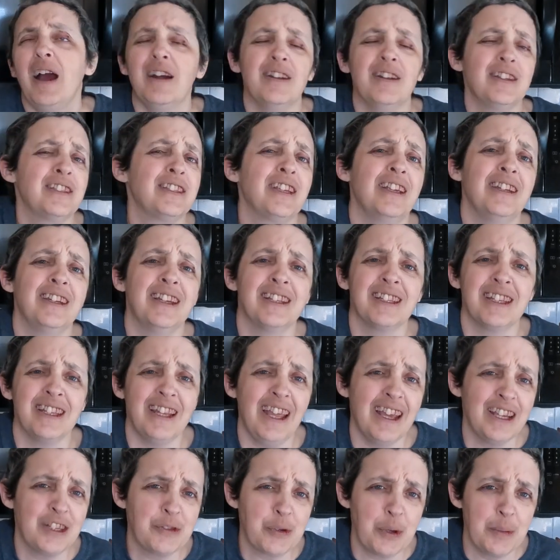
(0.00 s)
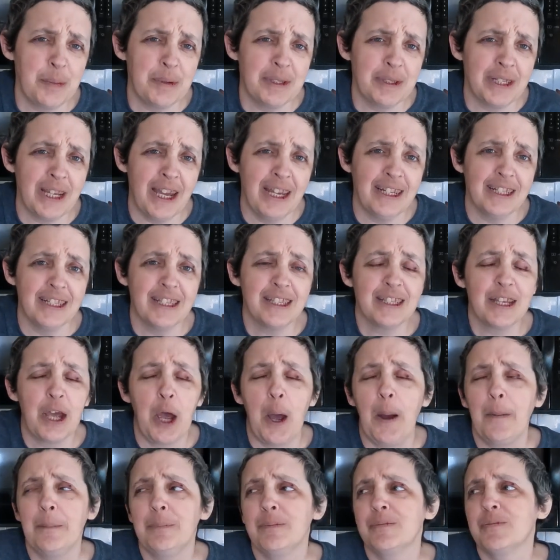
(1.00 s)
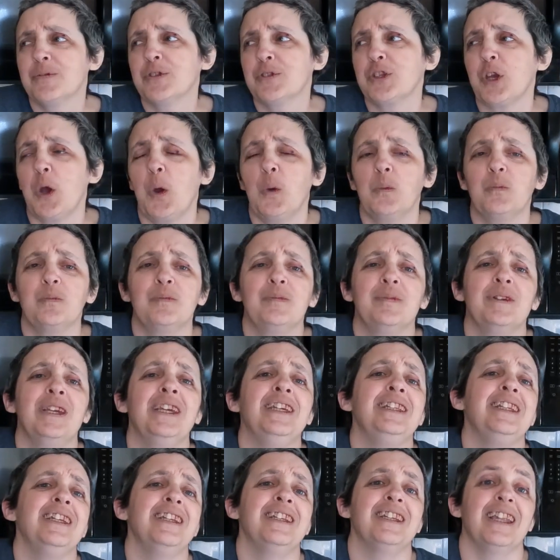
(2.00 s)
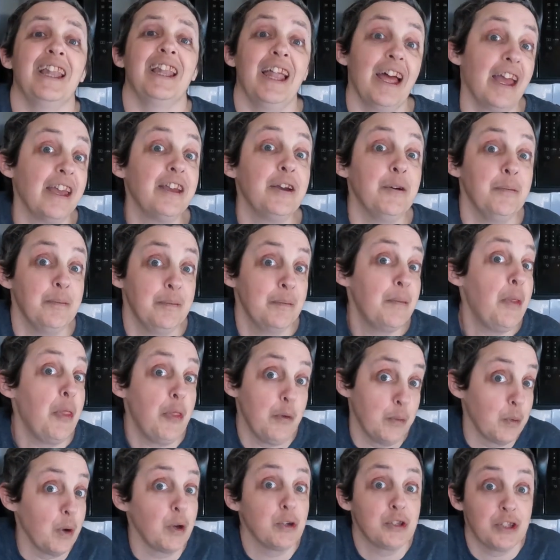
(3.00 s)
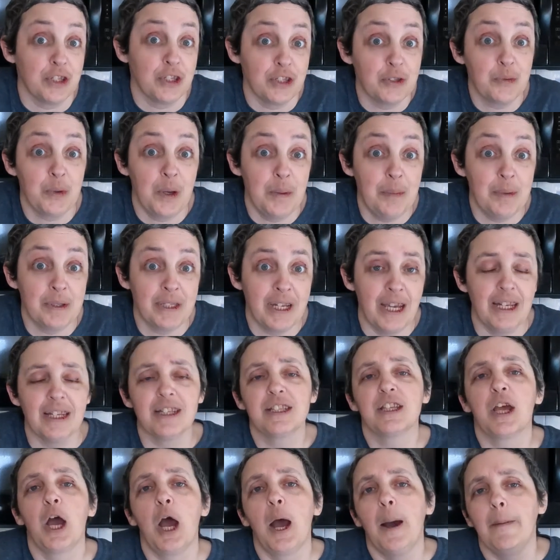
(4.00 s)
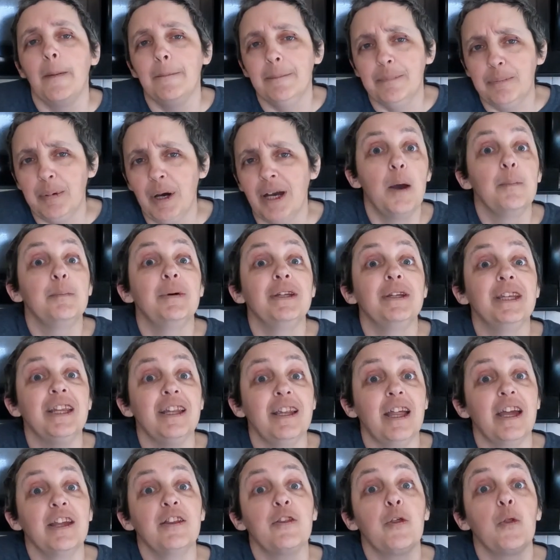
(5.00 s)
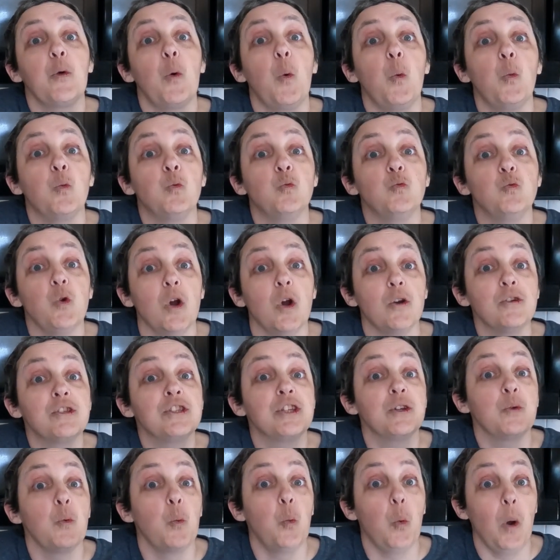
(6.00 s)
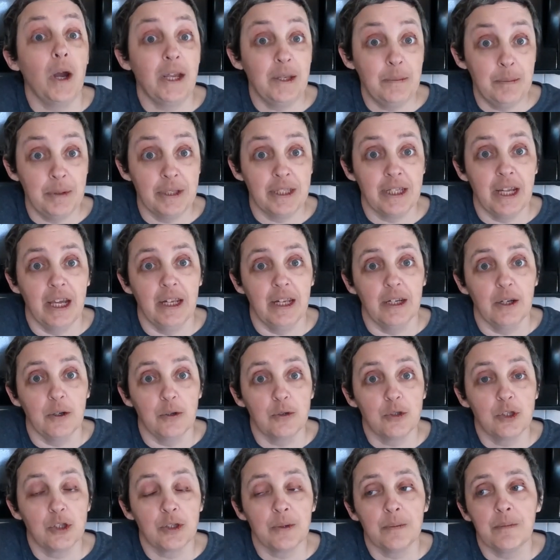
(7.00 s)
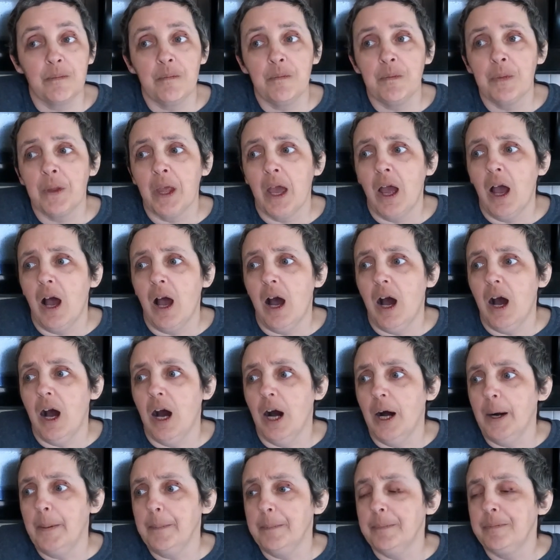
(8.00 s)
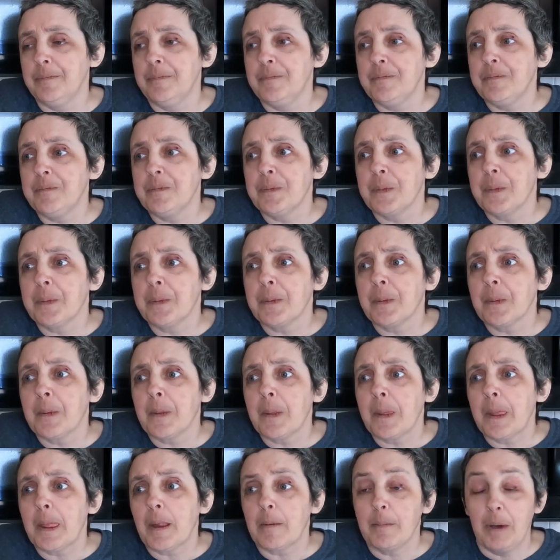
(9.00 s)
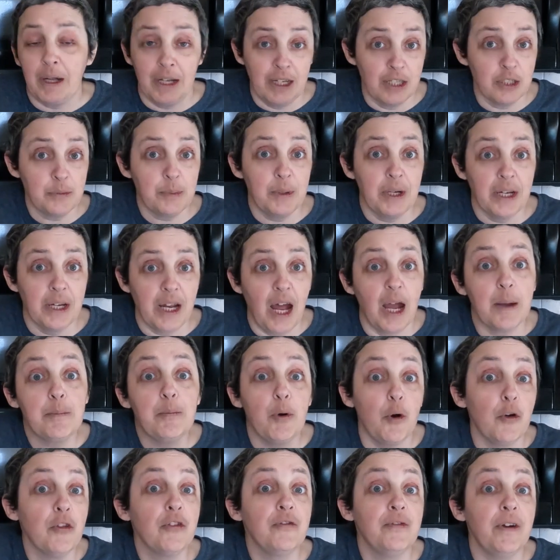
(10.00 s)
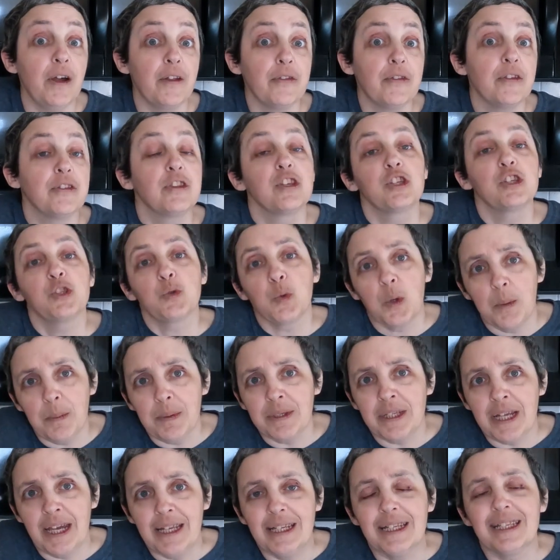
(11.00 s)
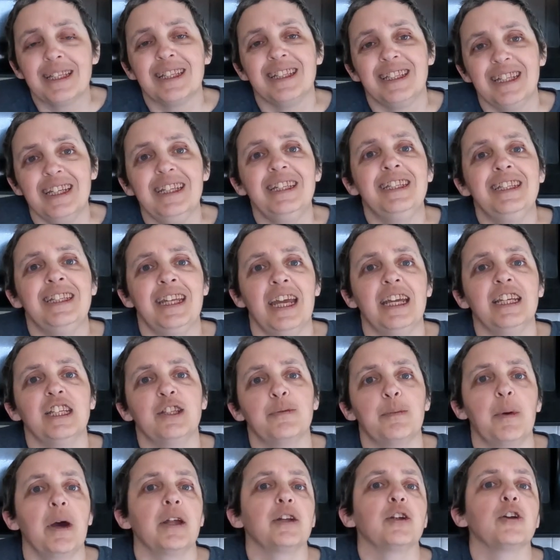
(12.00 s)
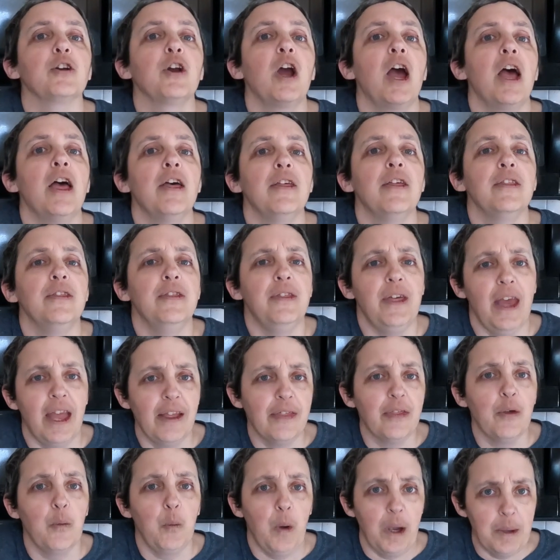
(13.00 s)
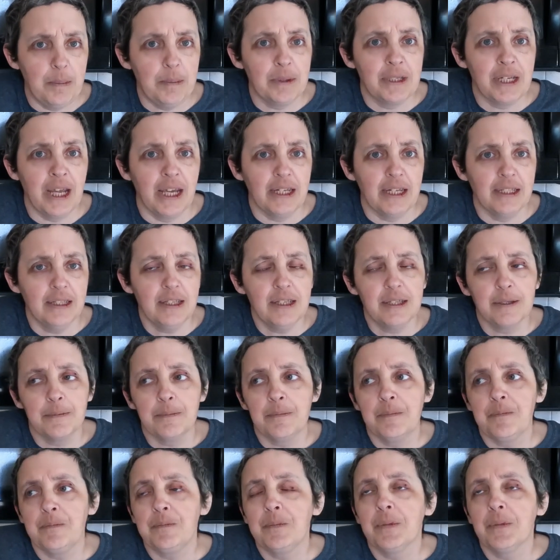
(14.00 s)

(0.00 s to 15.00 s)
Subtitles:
Our son doesn't like sweet potatoes, so he didn't like the roasted sweet potatoes, but he liked the roasted white potatoes. My husband and I both felt that the sweet potatoes did taste better than the white potatoes.